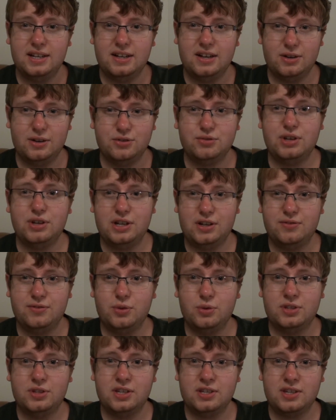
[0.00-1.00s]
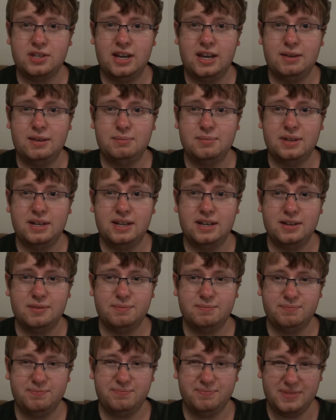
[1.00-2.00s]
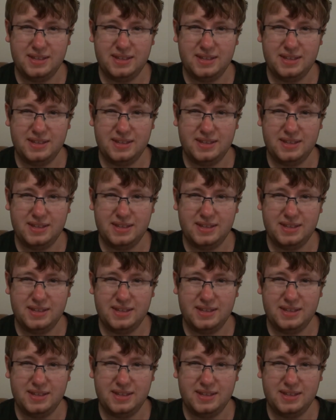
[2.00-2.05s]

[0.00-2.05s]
I was really looking forward to this game.